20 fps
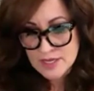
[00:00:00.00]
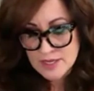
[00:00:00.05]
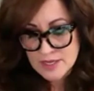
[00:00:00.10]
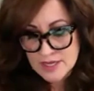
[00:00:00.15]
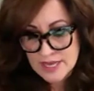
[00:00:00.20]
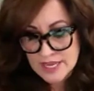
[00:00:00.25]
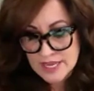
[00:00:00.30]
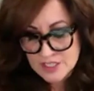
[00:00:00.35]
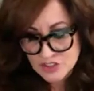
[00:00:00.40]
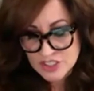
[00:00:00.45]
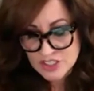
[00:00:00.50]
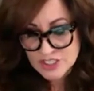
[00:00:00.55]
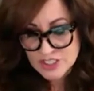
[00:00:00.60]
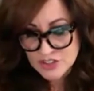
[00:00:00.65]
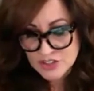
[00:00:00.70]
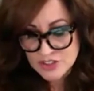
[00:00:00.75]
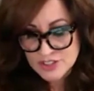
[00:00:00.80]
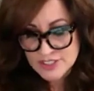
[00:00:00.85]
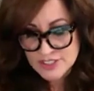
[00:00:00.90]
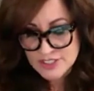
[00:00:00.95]
at GE
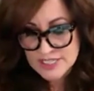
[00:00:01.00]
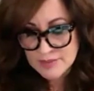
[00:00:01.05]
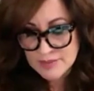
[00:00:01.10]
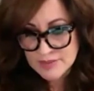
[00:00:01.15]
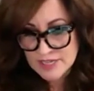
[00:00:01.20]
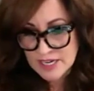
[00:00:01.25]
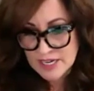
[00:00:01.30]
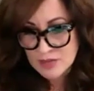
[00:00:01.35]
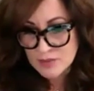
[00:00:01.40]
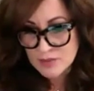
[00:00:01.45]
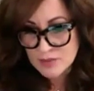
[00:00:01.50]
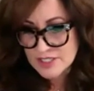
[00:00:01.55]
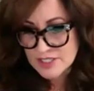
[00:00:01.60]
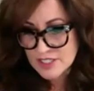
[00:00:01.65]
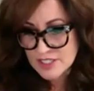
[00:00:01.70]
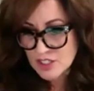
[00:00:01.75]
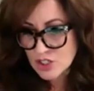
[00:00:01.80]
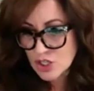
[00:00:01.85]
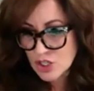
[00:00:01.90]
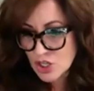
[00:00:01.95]
during the time that I was
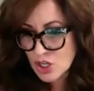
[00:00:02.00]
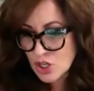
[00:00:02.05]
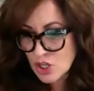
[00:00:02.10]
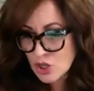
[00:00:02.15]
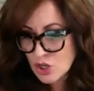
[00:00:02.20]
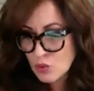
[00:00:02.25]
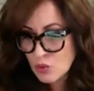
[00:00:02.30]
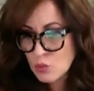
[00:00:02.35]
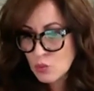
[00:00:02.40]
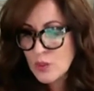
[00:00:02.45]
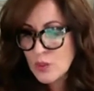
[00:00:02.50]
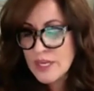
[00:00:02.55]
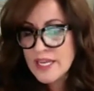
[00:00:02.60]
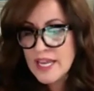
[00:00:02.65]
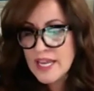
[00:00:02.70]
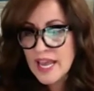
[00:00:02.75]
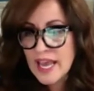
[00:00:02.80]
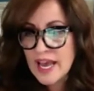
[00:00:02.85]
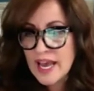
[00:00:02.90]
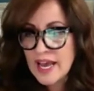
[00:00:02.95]
there. We
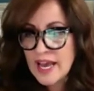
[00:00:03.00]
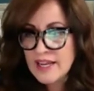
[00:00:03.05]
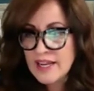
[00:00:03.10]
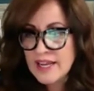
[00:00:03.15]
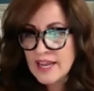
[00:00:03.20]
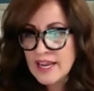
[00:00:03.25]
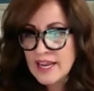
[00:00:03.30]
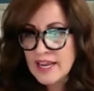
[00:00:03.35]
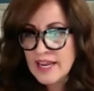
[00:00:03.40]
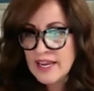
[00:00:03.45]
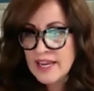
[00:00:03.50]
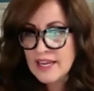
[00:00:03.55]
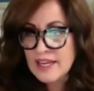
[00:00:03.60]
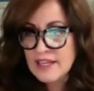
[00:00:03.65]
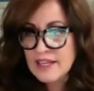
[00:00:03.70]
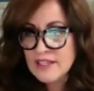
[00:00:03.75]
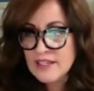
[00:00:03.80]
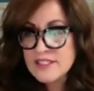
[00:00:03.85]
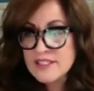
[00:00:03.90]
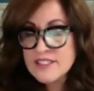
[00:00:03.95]
had
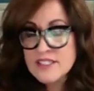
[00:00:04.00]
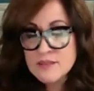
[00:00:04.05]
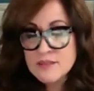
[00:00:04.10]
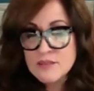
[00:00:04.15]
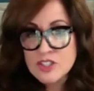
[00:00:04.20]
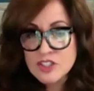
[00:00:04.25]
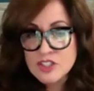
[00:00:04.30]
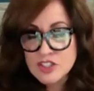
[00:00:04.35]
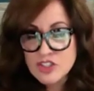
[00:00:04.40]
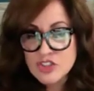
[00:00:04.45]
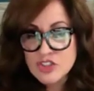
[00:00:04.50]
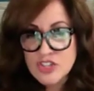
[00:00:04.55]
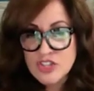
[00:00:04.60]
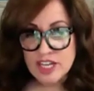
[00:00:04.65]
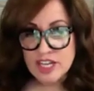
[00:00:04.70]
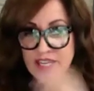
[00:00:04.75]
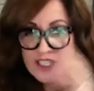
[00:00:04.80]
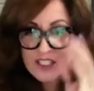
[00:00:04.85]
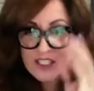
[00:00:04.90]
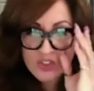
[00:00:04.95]
a similar
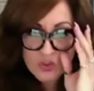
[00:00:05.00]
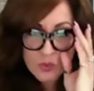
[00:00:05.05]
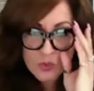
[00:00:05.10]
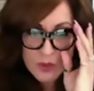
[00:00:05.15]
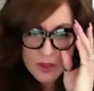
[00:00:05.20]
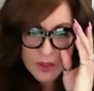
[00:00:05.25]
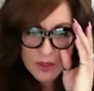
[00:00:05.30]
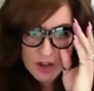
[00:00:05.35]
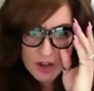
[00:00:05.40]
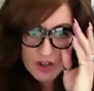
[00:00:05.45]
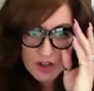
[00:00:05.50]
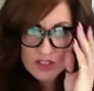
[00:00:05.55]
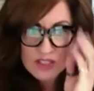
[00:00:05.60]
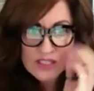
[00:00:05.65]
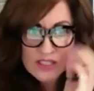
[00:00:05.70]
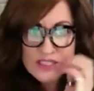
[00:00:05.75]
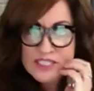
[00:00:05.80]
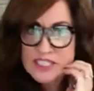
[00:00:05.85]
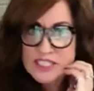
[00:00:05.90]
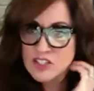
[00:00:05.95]
challenge with our
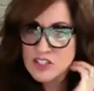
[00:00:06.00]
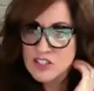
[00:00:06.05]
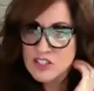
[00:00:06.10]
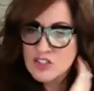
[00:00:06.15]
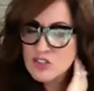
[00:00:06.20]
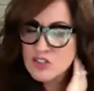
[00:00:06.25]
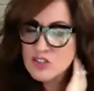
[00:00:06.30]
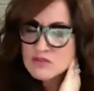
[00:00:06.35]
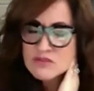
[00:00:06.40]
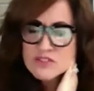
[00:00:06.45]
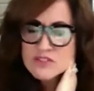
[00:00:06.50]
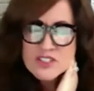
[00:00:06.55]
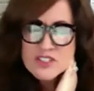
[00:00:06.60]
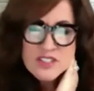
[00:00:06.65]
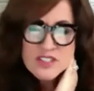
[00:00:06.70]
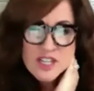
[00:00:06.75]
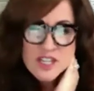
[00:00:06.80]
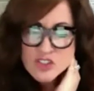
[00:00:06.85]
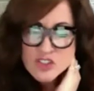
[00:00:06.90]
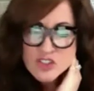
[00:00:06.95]
leaders,
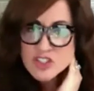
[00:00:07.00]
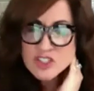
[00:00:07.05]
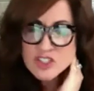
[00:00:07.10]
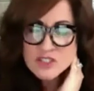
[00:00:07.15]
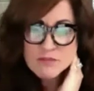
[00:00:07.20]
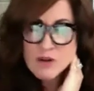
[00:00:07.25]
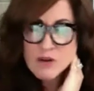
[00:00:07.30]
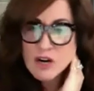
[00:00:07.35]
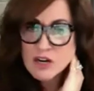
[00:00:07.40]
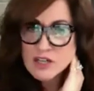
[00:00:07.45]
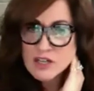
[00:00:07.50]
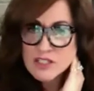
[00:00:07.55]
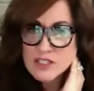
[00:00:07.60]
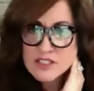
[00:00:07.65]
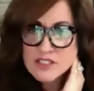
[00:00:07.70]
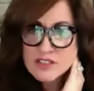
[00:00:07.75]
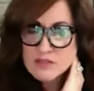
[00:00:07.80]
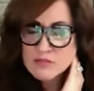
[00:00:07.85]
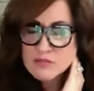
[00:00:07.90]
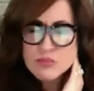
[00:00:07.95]
such smart,
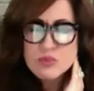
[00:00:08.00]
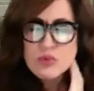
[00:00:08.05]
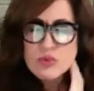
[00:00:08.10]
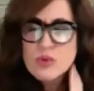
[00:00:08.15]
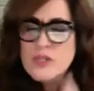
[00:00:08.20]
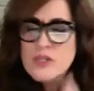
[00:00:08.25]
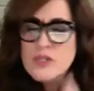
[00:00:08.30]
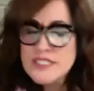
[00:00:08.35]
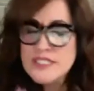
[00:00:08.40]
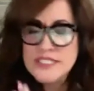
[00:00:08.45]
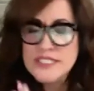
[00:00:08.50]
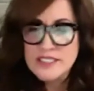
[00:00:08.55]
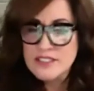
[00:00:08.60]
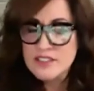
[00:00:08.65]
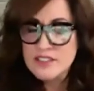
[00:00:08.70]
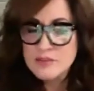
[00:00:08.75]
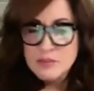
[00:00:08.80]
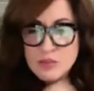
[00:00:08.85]
brilliant